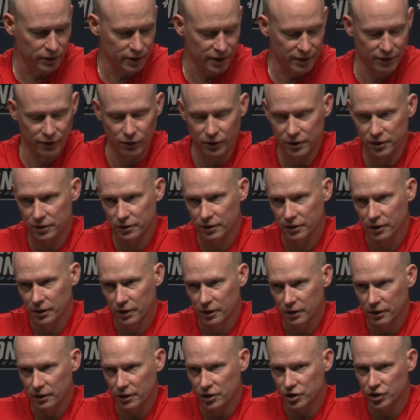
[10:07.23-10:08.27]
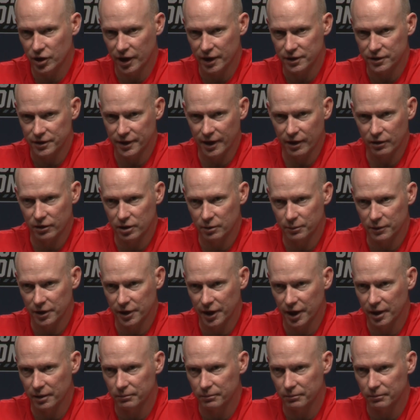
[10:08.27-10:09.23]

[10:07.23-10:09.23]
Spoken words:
and I thought it changed the outcome of the game.